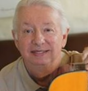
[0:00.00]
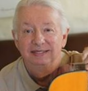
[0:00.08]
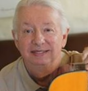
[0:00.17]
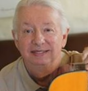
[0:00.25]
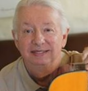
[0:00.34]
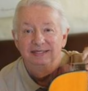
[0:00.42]

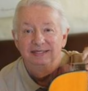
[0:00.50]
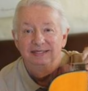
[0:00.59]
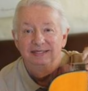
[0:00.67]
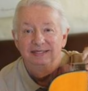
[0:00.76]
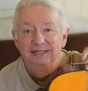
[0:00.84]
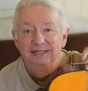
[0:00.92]

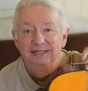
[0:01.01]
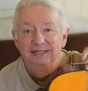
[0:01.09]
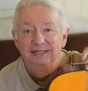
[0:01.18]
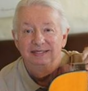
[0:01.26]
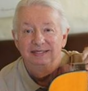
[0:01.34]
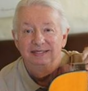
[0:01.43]

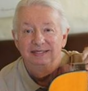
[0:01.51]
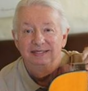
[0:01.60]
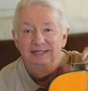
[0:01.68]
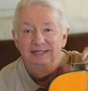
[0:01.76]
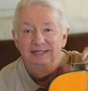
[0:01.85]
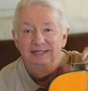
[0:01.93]

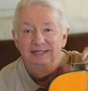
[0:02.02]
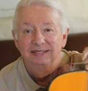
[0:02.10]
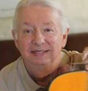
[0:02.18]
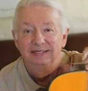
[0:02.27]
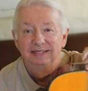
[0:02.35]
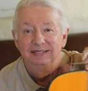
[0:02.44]

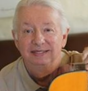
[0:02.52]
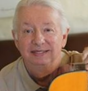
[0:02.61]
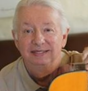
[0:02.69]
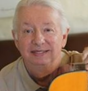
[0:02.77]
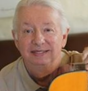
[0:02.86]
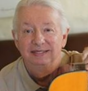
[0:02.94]

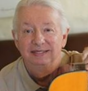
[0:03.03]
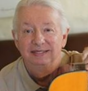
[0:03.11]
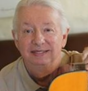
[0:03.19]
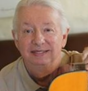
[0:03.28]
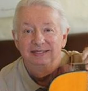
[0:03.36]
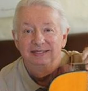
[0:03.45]

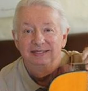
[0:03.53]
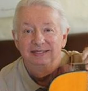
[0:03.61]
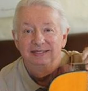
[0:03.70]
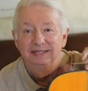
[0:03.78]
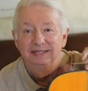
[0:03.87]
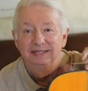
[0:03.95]

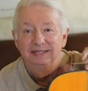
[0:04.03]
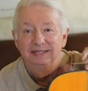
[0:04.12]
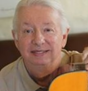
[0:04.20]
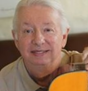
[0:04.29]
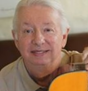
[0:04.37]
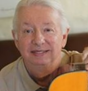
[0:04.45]

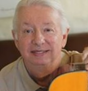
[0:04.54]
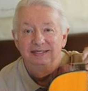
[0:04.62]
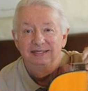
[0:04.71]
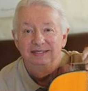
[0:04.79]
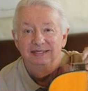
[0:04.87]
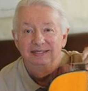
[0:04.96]

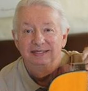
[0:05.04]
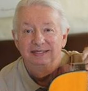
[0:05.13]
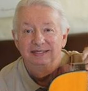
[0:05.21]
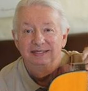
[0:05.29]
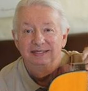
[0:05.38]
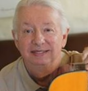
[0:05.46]

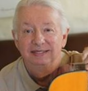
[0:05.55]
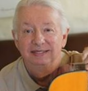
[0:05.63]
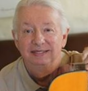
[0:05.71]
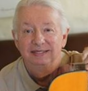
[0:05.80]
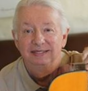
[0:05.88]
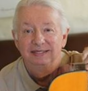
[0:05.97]

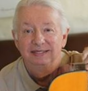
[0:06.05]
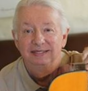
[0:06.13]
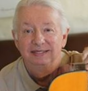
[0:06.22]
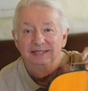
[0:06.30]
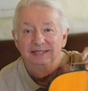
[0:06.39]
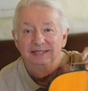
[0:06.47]

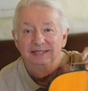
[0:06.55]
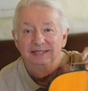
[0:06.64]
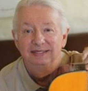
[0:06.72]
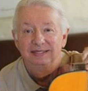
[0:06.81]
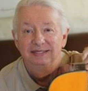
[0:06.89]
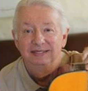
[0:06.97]

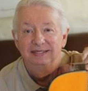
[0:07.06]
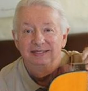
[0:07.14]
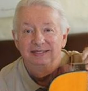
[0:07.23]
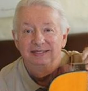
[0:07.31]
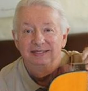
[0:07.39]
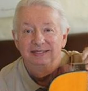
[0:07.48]

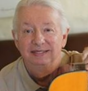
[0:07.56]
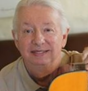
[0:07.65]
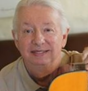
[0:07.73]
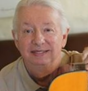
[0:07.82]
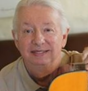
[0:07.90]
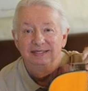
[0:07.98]
[no speech]